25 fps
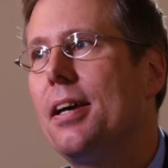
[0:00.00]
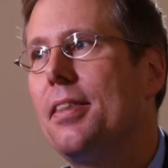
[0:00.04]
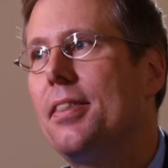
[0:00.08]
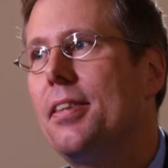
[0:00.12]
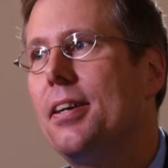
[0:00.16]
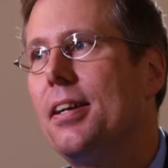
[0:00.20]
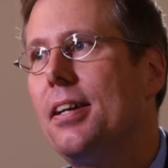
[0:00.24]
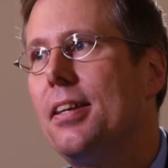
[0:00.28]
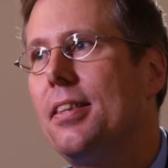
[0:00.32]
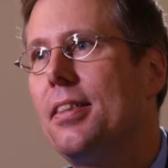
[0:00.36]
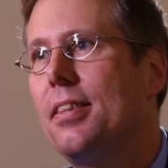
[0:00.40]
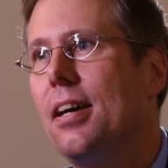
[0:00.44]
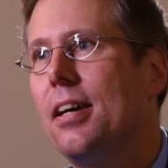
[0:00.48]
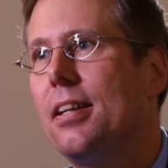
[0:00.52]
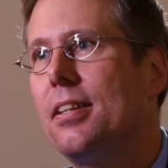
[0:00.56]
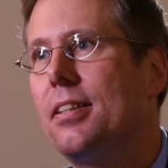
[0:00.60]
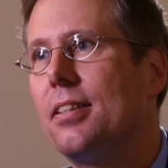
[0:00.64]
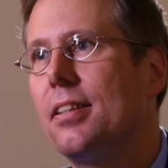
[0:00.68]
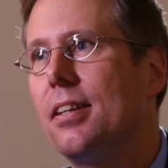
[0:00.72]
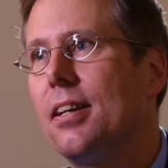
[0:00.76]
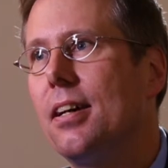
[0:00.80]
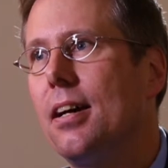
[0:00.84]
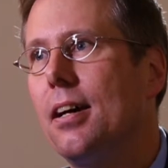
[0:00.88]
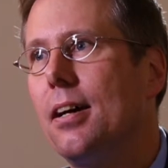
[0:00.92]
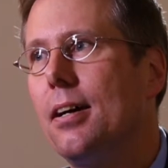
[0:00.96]
I think that
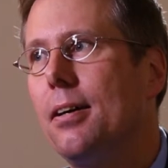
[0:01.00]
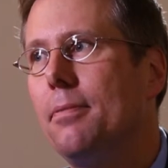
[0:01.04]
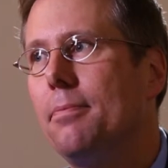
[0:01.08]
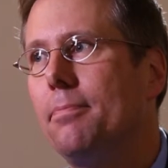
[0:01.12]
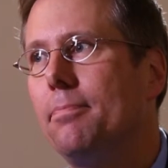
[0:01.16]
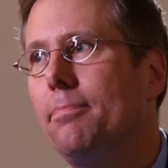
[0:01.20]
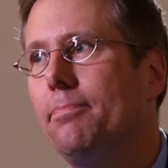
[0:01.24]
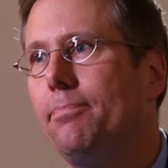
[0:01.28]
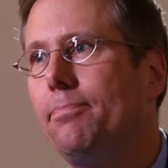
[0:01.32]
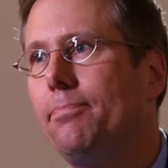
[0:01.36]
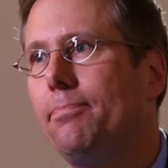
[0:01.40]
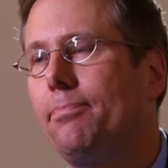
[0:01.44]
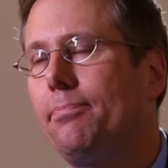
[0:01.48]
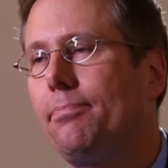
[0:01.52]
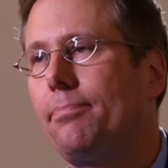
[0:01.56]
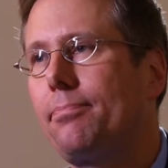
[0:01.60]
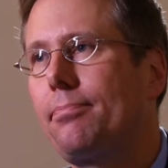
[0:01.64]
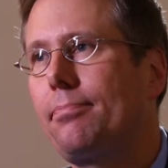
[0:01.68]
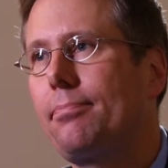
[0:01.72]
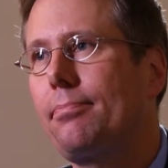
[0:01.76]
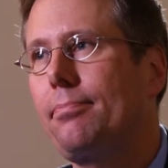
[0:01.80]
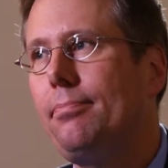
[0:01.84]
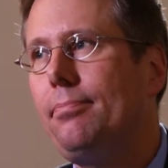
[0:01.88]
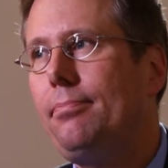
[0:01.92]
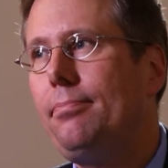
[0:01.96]

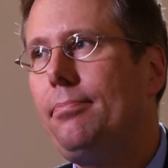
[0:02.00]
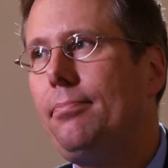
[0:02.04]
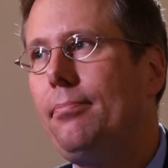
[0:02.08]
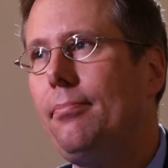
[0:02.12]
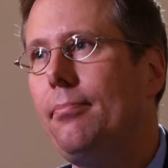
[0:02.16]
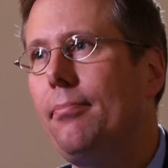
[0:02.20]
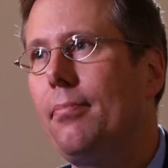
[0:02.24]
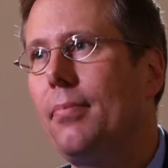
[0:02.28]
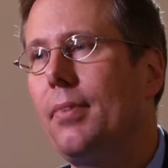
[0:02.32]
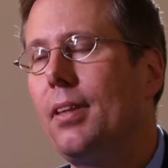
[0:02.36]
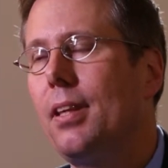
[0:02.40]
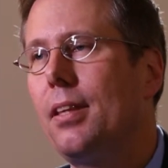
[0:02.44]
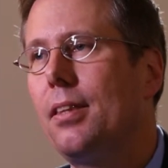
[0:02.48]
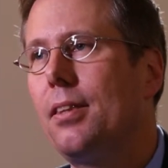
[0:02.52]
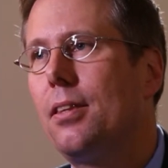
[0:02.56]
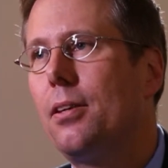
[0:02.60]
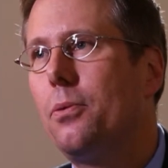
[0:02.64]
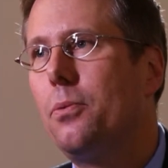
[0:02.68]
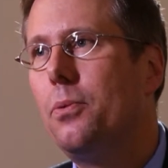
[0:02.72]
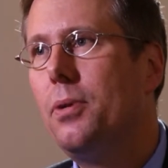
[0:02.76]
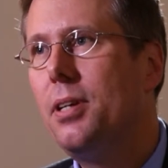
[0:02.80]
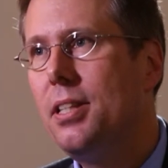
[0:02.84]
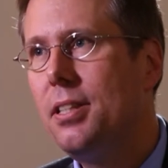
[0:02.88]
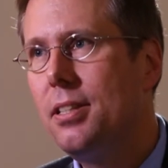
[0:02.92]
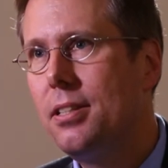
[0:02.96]
the
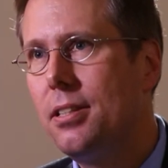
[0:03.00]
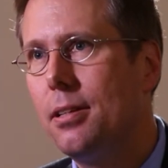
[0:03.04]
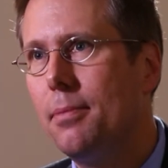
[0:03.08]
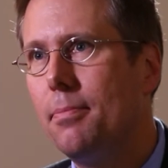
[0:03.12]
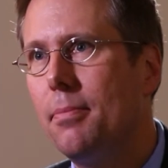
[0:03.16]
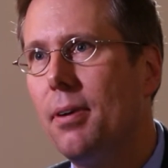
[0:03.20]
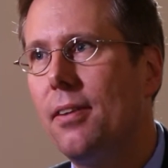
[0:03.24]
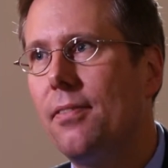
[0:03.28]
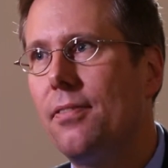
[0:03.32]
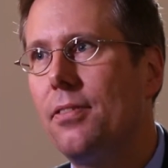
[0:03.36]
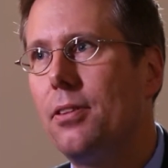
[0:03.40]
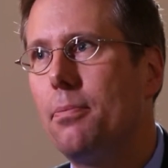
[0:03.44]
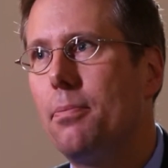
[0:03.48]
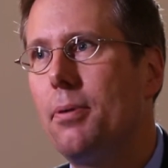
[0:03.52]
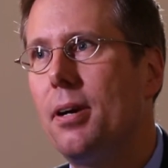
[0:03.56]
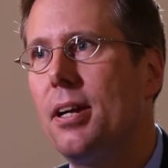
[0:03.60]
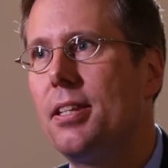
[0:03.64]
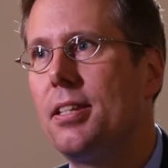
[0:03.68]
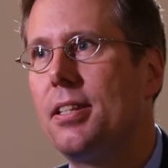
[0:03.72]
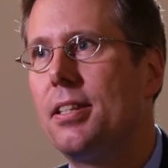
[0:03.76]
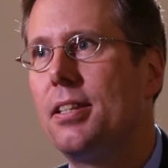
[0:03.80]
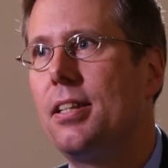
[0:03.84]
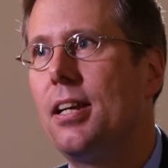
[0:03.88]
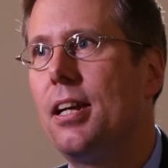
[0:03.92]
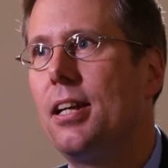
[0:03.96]
wisdom of the
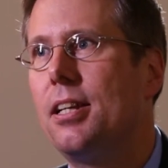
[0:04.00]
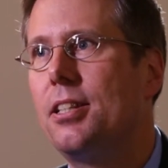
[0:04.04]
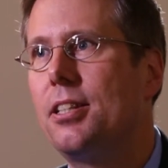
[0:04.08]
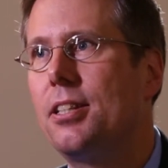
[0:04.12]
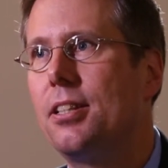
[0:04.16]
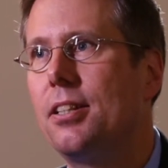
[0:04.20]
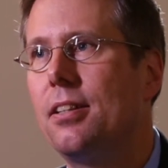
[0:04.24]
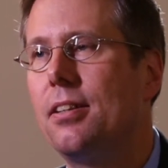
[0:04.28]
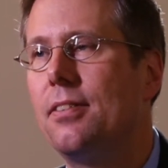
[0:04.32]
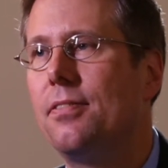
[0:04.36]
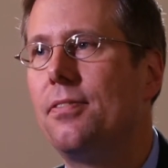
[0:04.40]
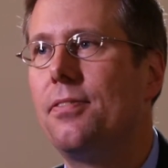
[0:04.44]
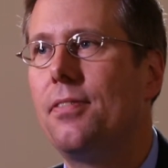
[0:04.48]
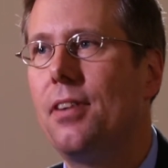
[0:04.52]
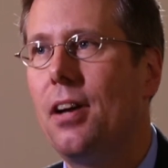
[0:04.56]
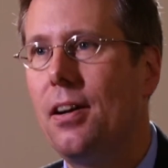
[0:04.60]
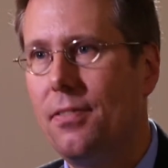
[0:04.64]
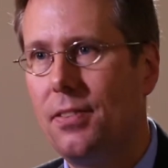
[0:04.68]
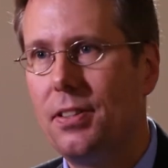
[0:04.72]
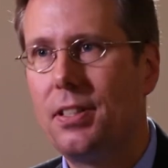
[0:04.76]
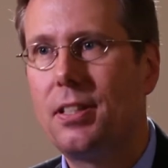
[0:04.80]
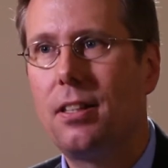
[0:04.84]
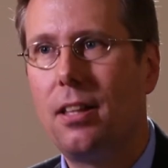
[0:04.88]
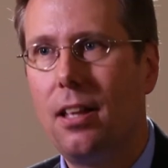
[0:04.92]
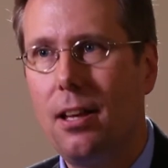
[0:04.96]
presentation
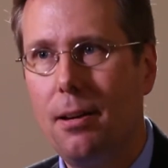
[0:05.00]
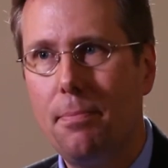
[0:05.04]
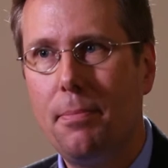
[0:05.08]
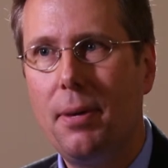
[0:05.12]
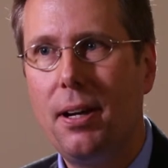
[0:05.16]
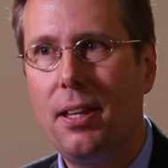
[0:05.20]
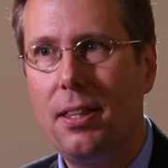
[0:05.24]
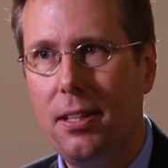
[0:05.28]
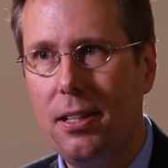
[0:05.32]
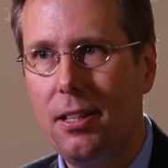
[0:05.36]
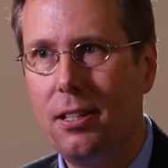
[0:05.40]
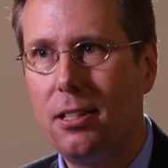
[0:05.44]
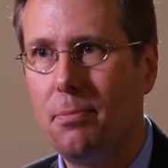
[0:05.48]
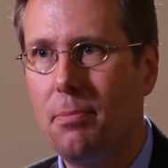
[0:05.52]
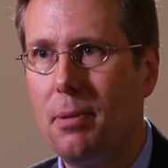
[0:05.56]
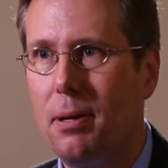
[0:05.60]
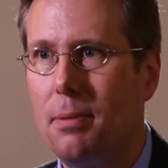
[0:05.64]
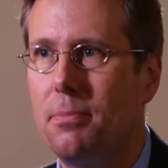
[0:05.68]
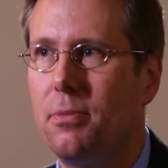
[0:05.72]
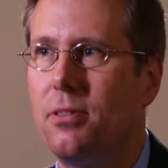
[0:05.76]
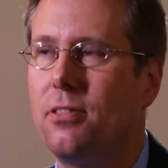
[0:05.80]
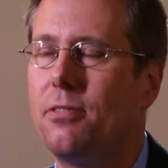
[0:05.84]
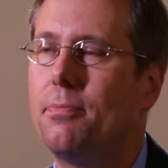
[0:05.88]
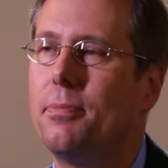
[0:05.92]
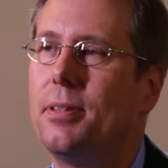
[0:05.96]
of Islam by the
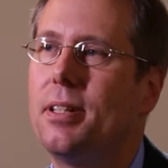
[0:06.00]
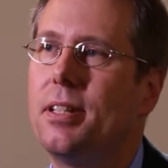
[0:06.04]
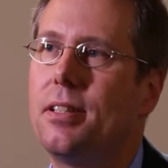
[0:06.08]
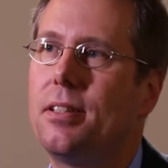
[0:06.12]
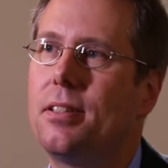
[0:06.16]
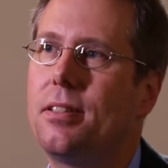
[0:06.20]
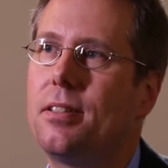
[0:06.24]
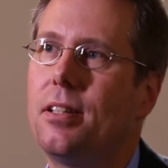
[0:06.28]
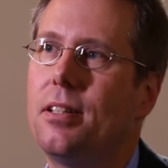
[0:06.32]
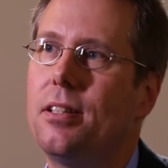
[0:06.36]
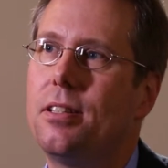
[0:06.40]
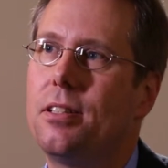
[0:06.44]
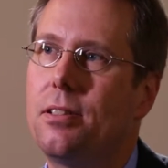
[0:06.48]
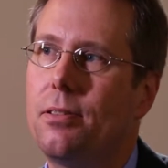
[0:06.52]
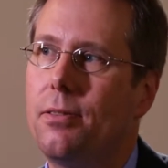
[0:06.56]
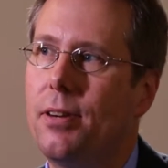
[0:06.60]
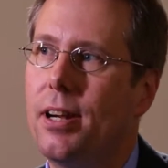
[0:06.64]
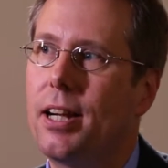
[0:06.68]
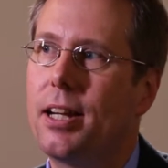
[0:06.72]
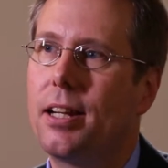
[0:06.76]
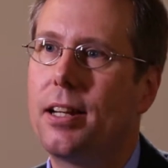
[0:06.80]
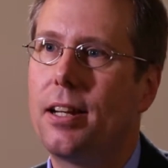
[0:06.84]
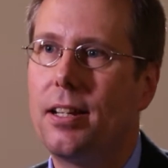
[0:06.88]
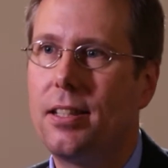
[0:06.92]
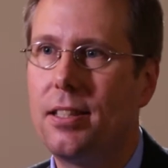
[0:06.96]
Hizmet movement is to
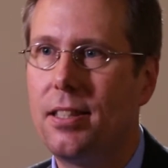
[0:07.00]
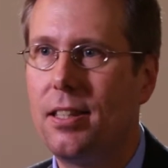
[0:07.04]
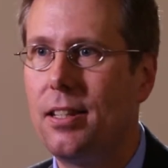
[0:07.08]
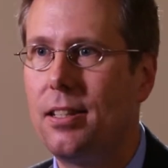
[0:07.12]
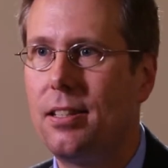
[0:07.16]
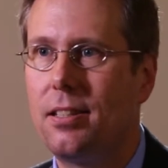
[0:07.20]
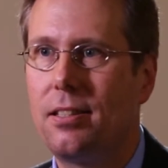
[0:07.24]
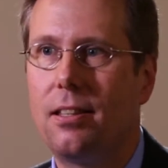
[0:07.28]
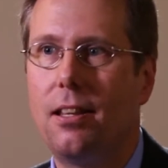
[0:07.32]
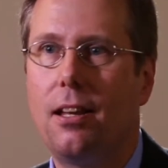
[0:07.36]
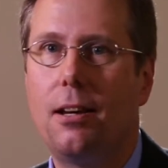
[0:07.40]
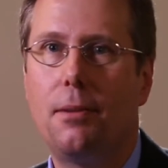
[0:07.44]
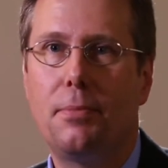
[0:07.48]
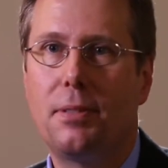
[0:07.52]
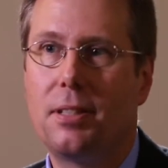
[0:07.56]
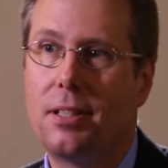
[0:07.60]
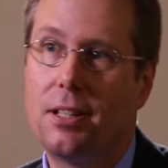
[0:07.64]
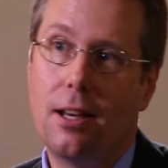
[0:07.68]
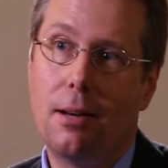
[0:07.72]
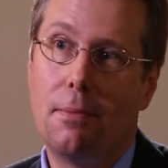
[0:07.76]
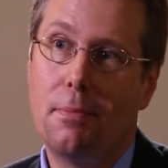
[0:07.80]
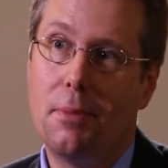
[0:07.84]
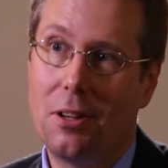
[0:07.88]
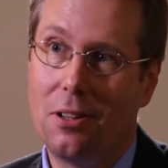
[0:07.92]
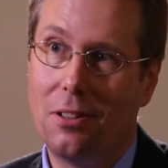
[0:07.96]
recognize that Islam is
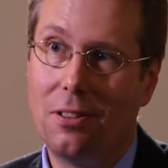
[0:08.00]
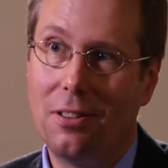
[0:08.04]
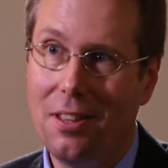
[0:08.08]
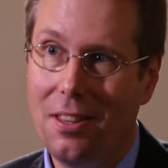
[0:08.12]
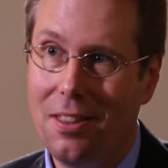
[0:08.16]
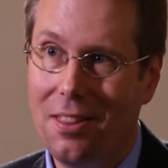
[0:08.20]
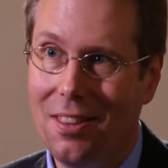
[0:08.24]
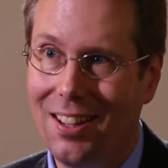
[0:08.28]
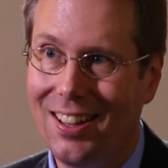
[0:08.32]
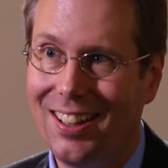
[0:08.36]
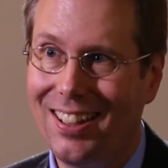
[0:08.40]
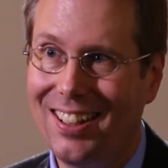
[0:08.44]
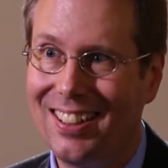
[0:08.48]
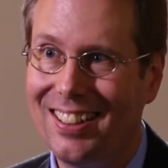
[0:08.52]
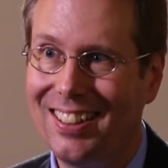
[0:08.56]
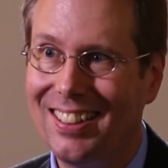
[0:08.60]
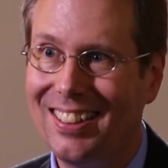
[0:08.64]
not monolithic,